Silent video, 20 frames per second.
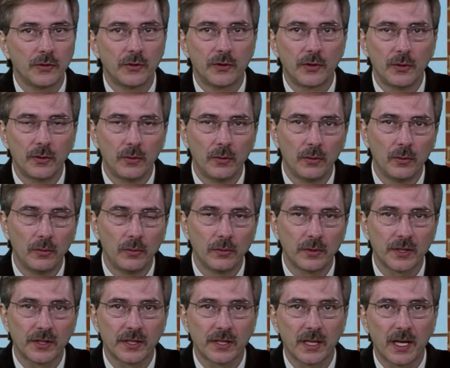to
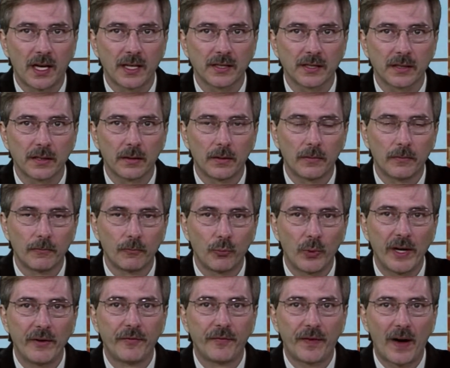discuss
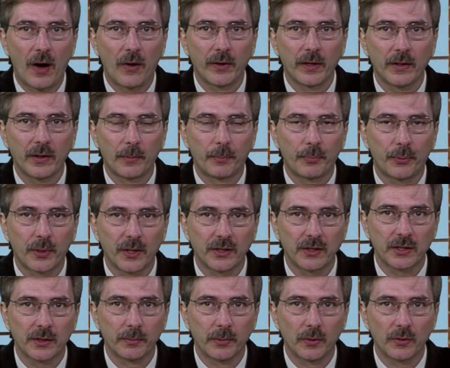refounding the
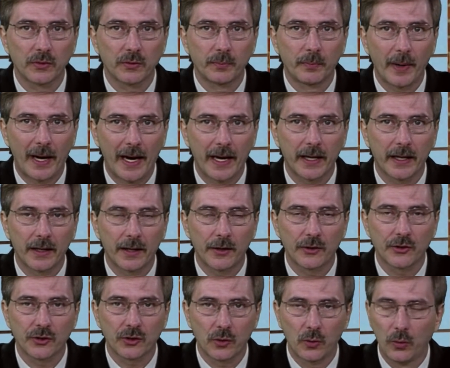principles back in our
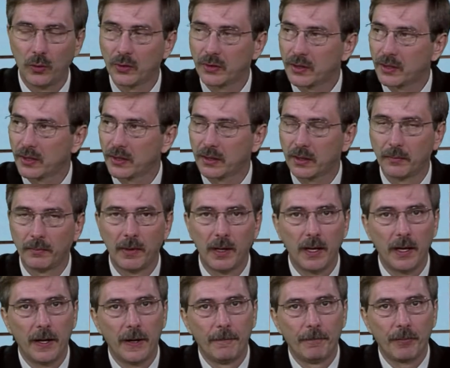school system.
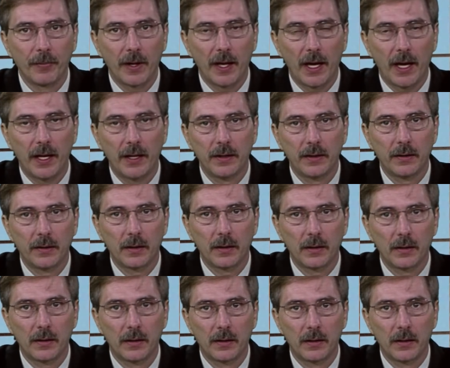And
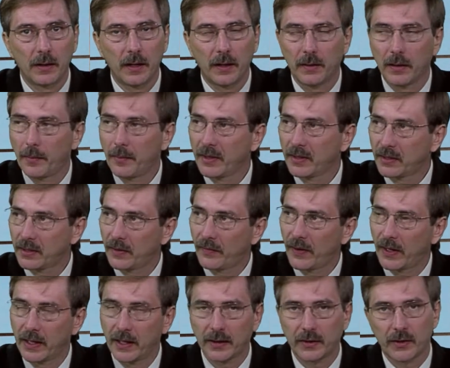let me see if I
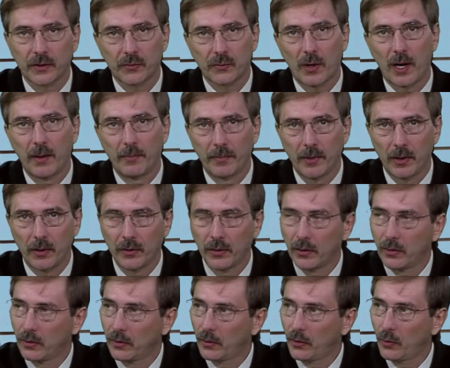get this right, Bill.
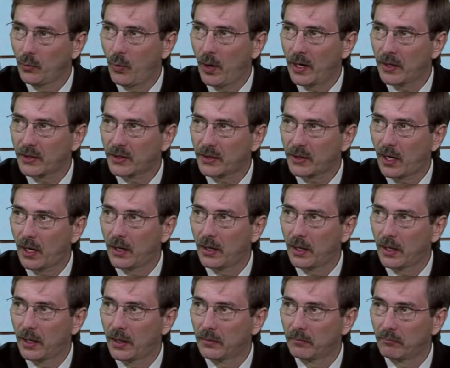You want to
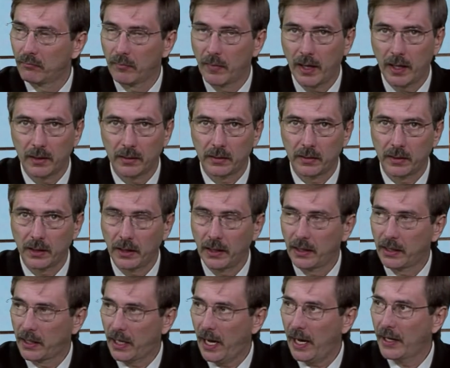start at the
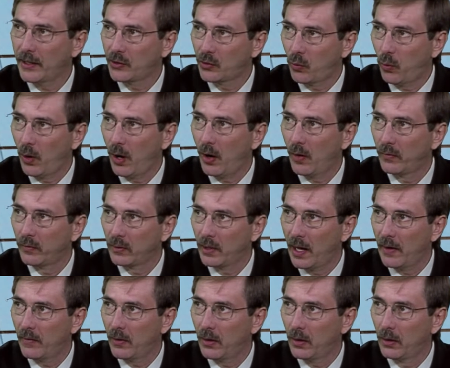K-12
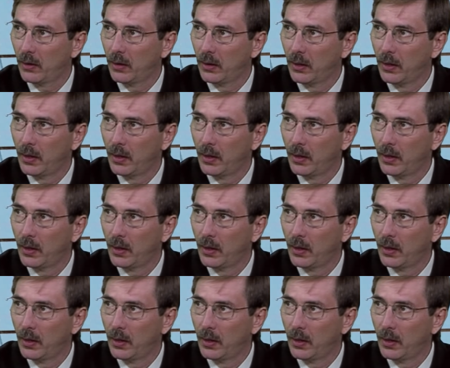level